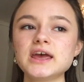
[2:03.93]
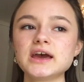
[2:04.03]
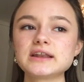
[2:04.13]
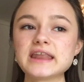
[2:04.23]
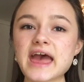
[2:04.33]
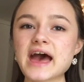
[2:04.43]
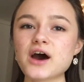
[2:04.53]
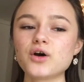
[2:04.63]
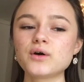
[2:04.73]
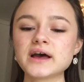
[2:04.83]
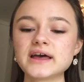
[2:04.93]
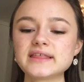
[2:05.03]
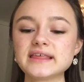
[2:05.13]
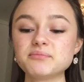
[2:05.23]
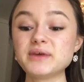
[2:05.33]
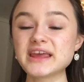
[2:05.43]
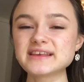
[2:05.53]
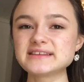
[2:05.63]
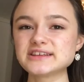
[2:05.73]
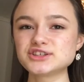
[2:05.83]
Now, the
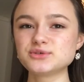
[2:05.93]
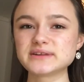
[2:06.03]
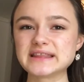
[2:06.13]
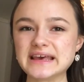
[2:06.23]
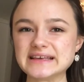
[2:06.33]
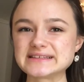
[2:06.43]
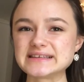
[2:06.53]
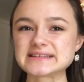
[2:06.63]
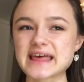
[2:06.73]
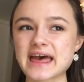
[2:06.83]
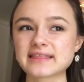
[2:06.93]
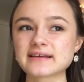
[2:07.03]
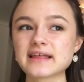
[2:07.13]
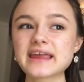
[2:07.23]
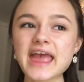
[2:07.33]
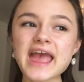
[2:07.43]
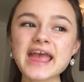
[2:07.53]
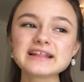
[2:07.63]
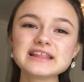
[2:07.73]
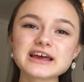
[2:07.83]
biggest issue with this is that they're like,
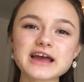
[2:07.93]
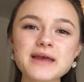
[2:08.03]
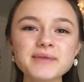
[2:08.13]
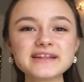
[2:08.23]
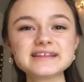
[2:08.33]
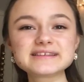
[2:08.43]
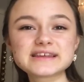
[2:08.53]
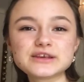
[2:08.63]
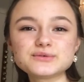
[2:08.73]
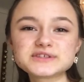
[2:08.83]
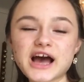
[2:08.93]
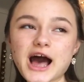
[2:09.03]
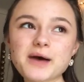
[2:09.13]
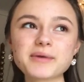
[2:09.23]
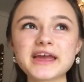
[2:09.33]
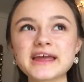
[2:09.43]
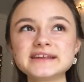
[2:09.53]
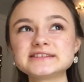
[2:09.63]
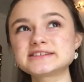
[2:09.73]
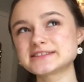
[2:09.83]
hey, look, I made this cute top, and
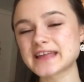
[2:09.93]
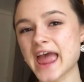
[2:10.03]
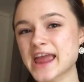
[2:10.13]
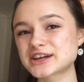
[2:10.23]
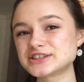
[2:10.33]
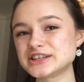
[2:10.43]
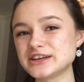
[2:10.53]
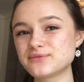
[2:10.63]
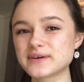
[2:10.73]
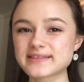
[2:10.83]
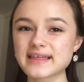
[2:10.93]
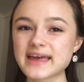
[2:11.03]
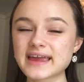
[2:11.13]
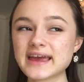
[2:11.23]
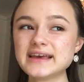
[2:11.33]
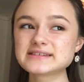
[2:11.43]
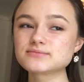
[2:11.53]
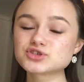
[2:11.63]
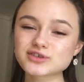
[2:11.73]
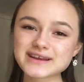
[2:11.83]
it's just a handkerchief with like some
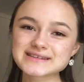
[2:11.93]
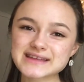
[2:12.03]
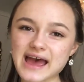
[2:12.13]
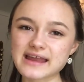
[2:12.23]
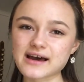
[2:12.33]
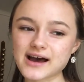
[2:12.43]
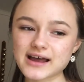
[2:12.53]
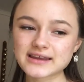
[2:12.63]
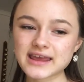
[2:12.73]
strings tied on,